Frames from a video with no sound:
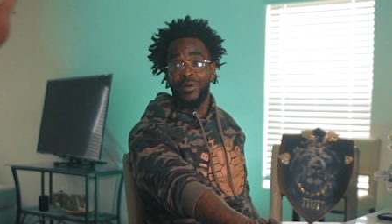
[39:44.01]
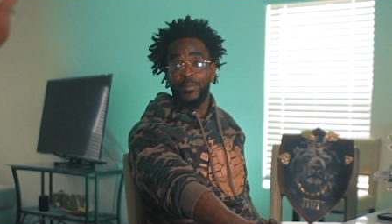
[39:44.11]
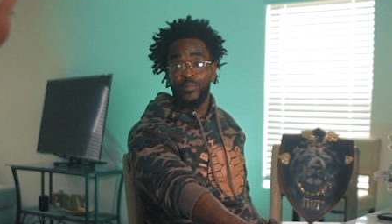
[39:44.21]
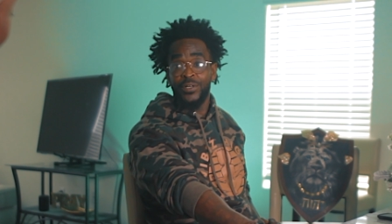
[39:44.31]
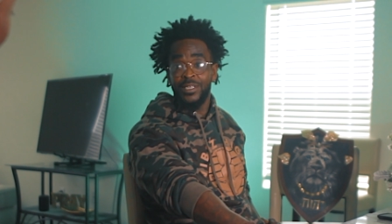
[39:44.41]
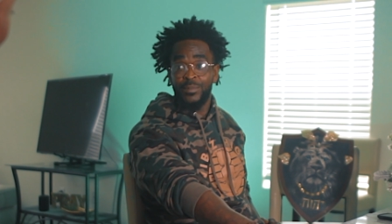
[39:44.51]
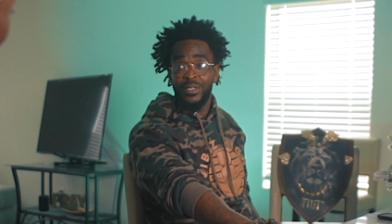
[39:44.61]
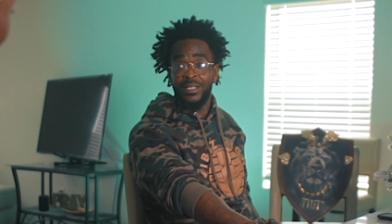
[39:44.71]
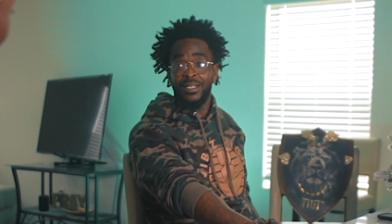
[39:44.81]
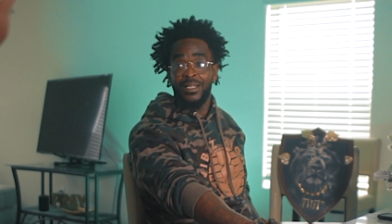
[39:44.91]
my prison
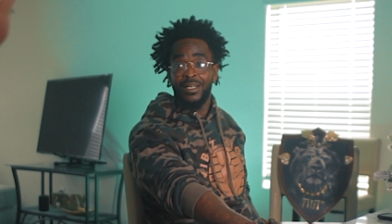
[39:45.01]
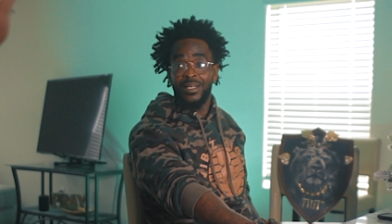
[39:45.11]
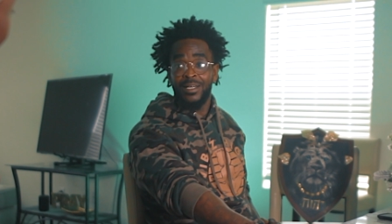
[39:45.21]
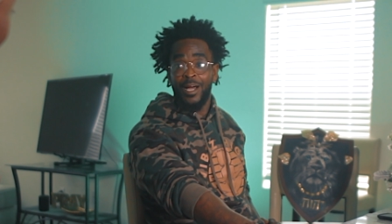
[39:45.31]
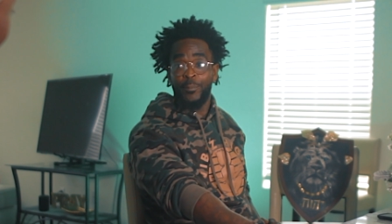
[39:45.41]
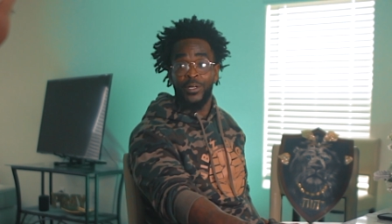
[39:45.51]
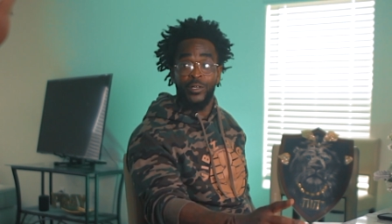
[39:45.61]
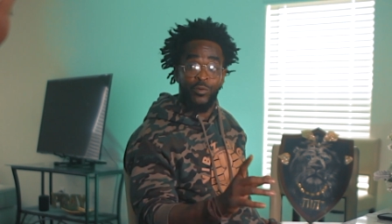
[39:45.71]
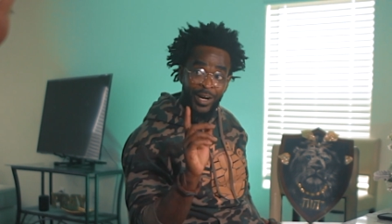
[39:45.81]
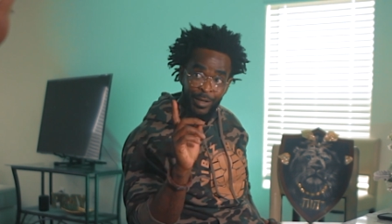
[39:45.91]
bid, I picked
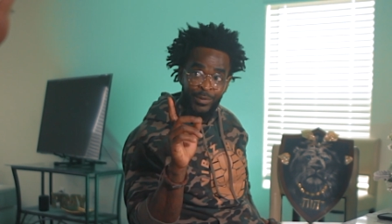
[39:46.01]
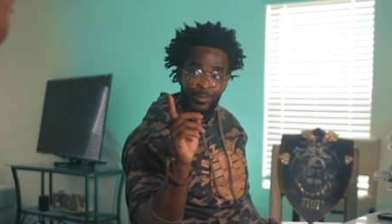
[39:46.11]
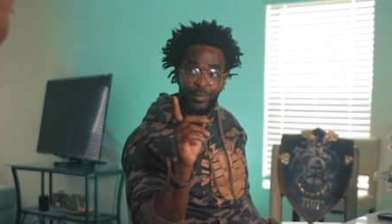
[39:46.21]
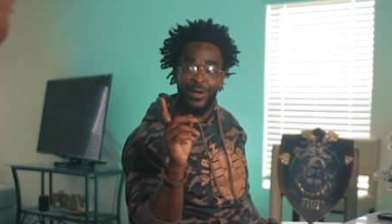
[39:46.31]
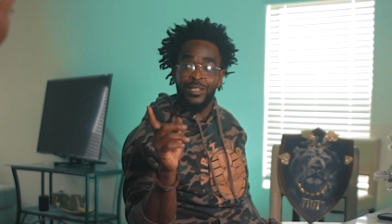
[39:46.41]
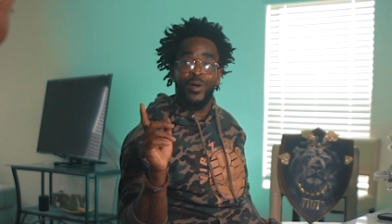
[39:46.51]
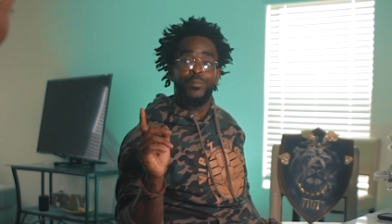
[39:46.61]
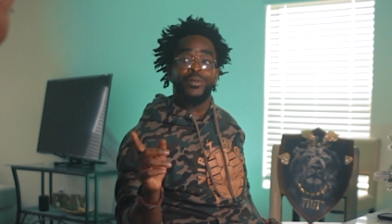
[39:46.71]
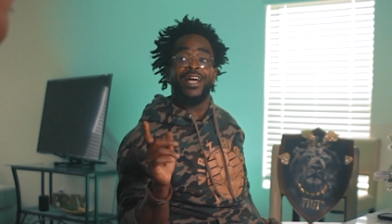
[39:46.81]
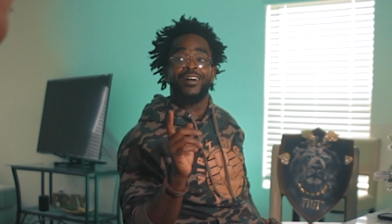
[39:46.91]
the right people. My, so I
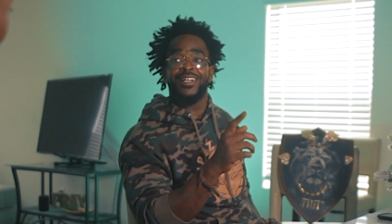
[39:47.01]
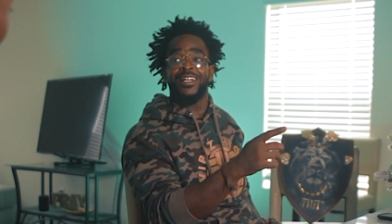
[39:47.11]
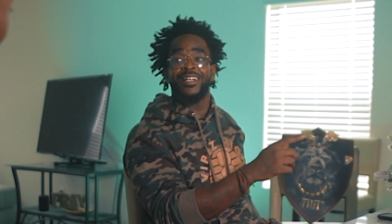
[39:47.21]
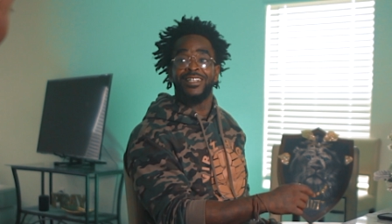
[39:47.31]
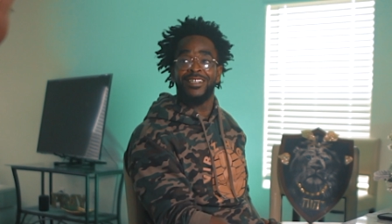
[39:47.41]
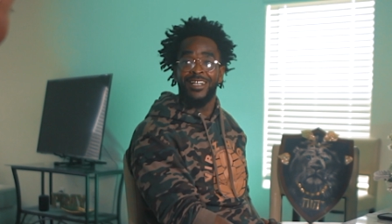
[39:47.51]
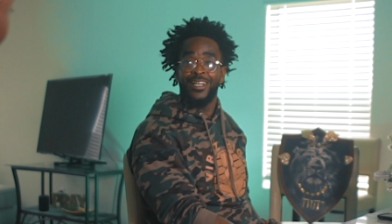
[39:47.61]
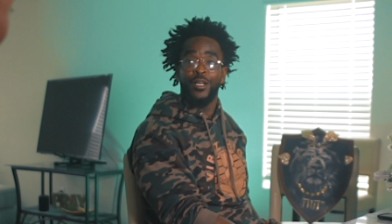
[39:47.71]
picked the outcasts.